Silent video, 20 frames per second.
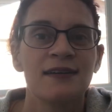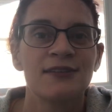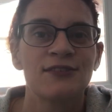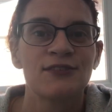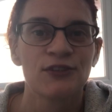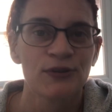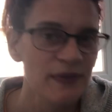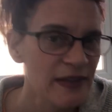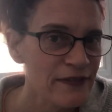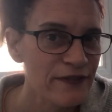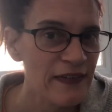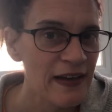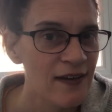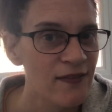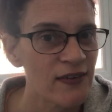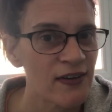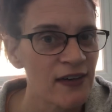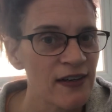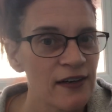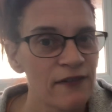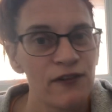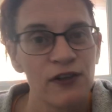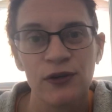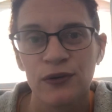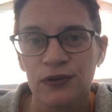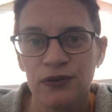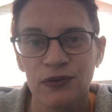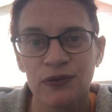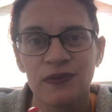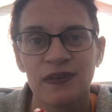do me a favor. If
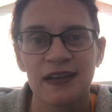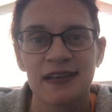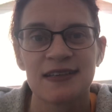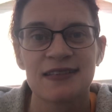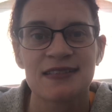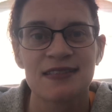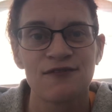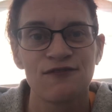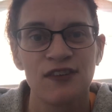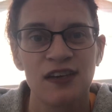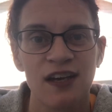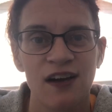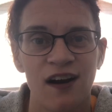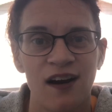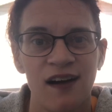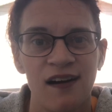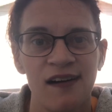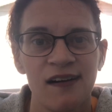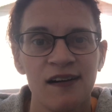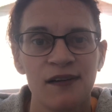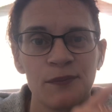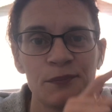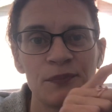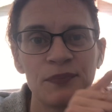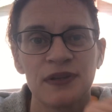you do this VR,